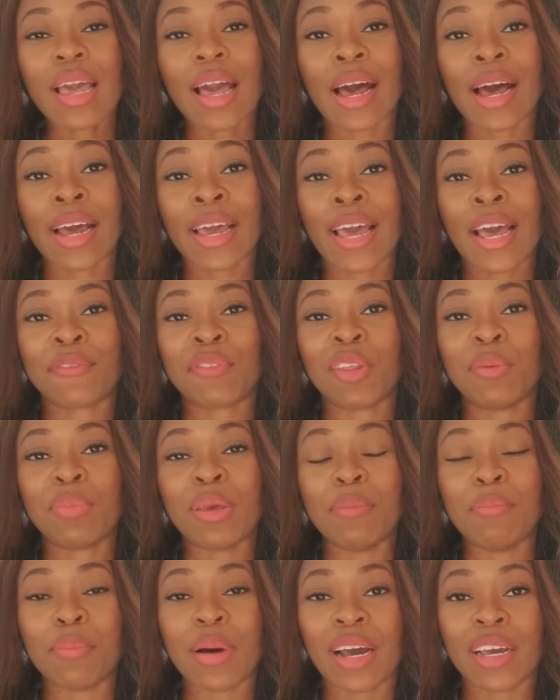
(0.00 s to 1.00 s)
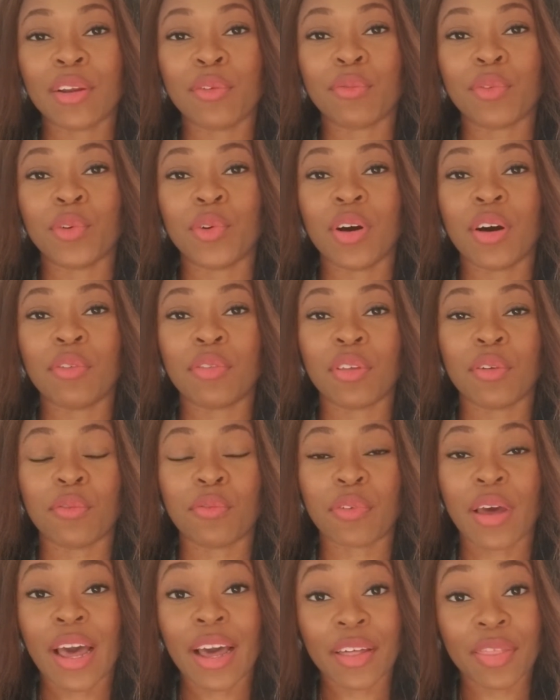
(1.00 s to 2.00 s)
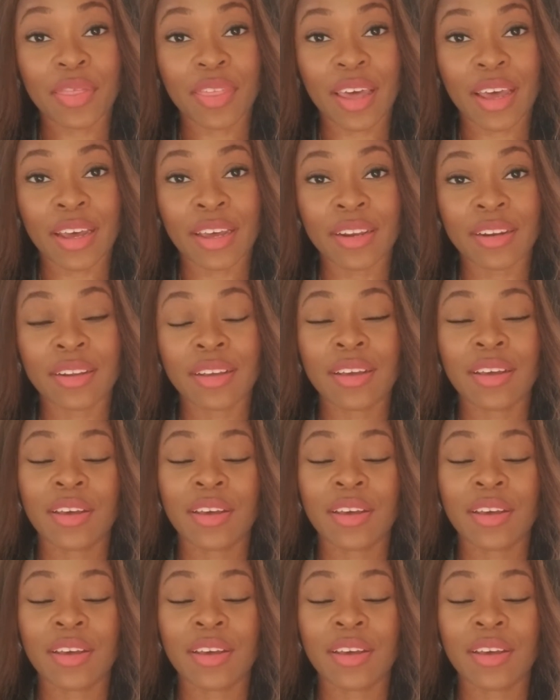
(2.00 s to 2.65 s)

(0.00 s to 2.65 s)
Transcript: I have to be mindful of the fact that